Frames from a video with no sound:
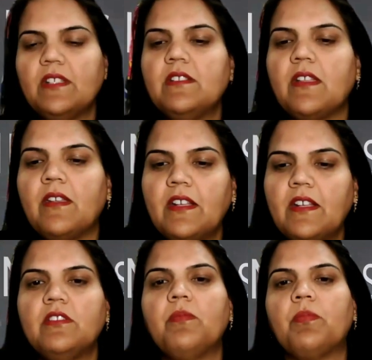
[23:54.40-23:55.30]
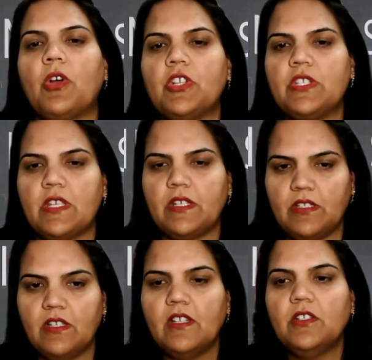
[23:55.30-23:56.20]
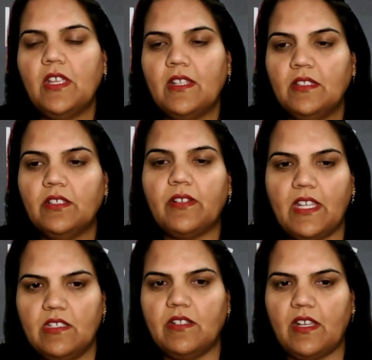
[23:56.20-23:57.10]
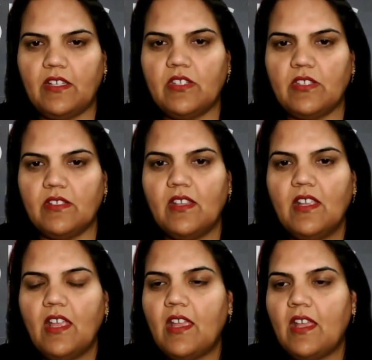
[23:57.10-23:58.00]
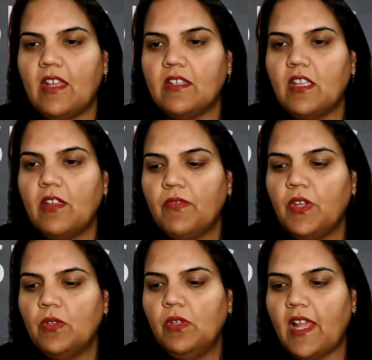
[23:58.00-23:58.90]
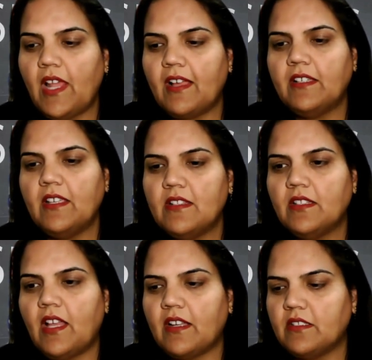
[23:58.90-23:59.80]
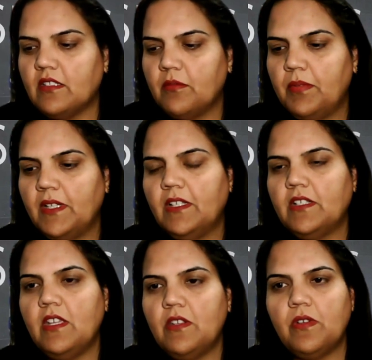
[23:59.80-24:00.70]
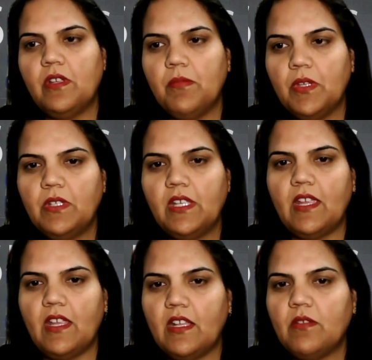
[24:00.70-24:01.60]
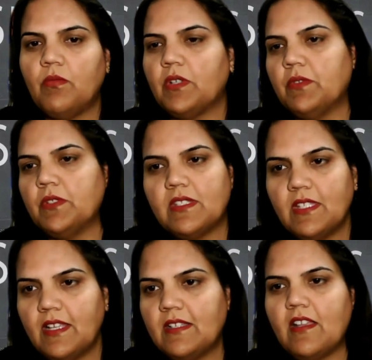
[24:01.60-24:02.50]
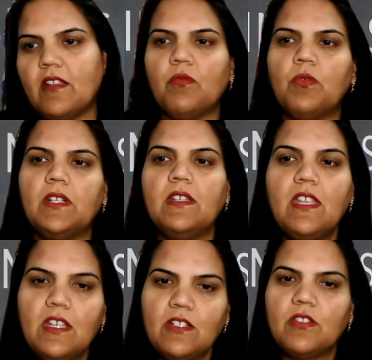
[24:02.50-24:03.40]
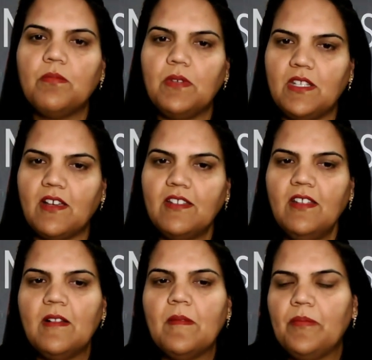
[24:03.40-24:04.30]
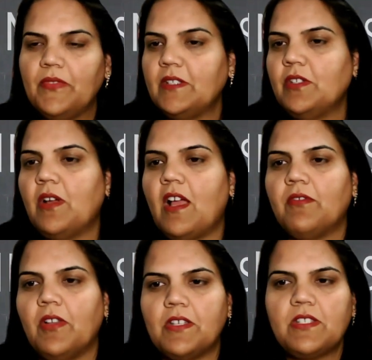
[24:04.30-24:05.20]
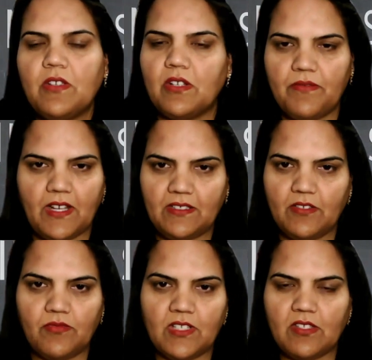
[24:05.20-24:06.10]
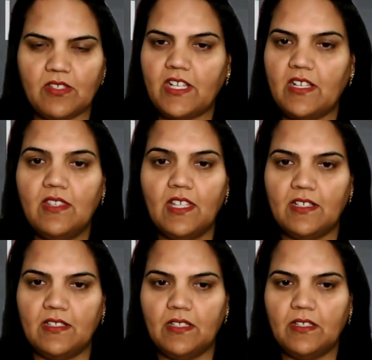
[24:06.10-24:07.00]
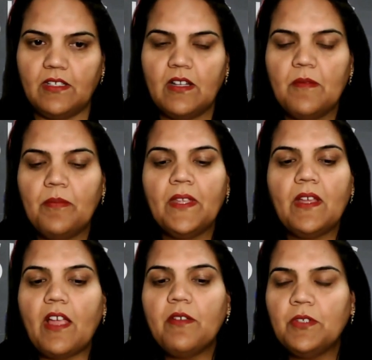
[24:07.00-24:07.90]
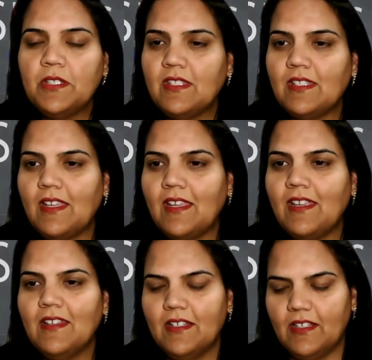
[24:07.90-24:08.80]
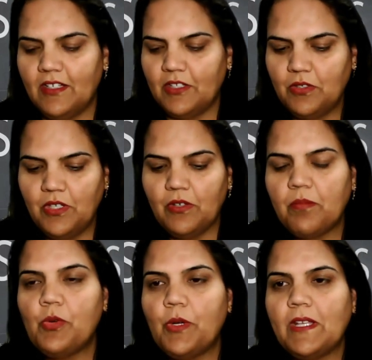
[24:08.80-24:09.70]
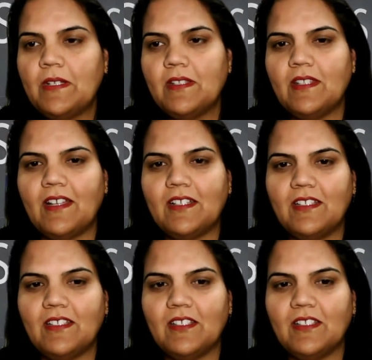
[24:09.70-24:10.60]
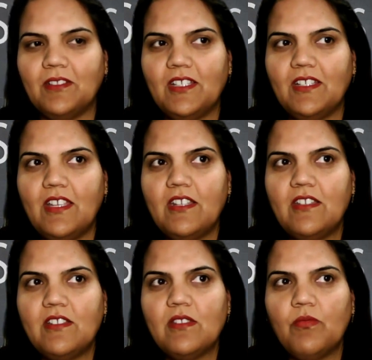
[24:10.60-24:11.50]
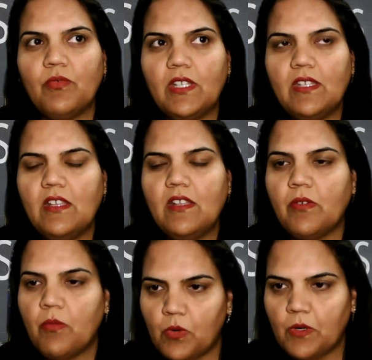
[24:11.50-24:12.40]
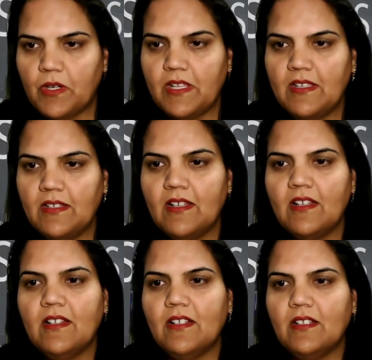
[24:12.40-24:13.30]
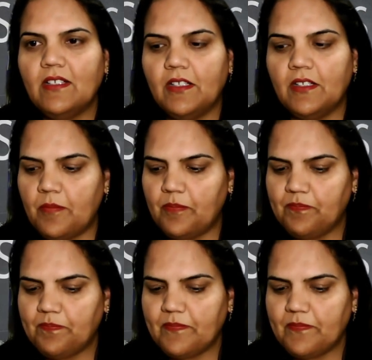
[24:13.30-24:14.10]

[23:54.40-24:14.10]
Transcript: can direct the project in the right direction. And if you lack in that ability to communicate what was said and what needs to be done, then you have lost your effectiveness right then and there. I would say, uh, to your point, that uh, it is a very rewarding um,